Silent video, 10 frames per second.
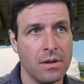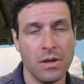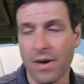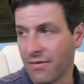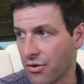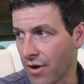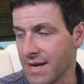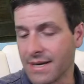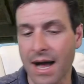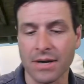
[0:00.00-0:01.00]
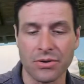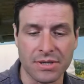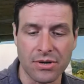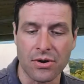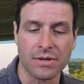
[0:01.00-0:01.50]
You have great doctors
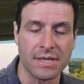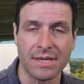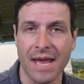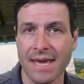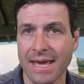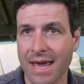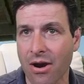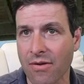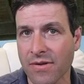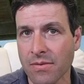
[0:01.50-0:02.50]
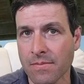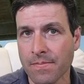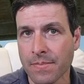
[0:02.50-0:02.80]
and nurses taking care of you.